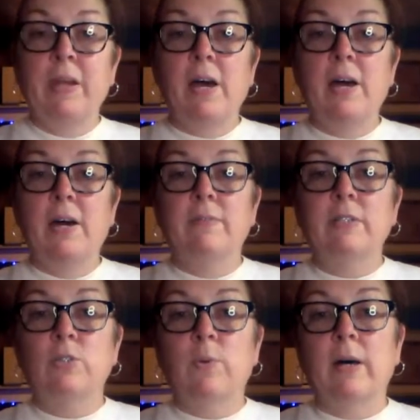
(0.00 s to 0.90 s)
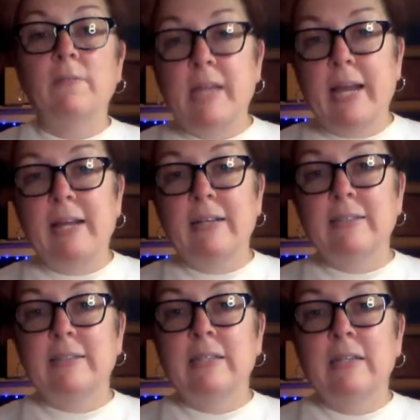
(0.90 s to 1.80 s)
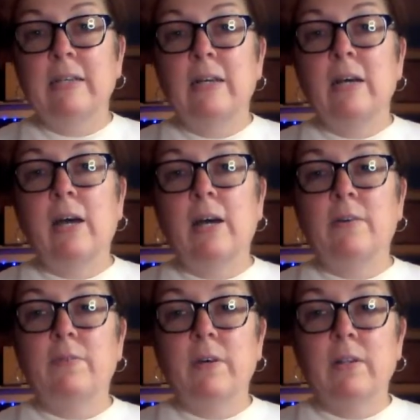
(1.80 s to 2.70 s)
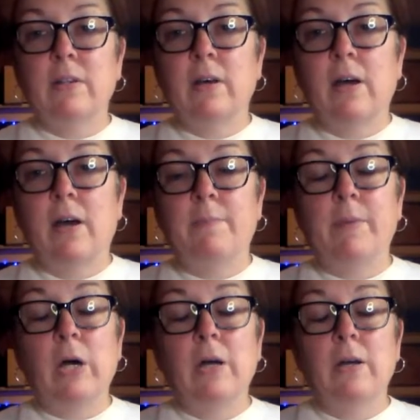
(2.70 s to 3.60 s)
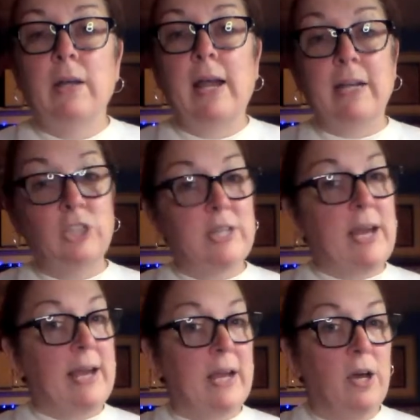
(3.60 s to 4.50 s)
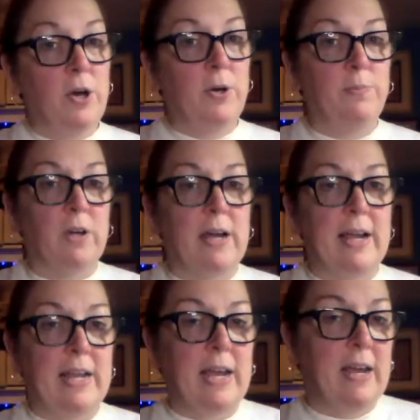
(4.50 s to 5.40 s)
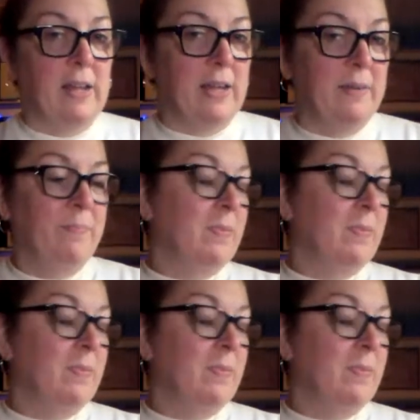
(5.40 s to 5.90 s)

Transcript: of 12 days of hashtag Hope for Heidi Allen.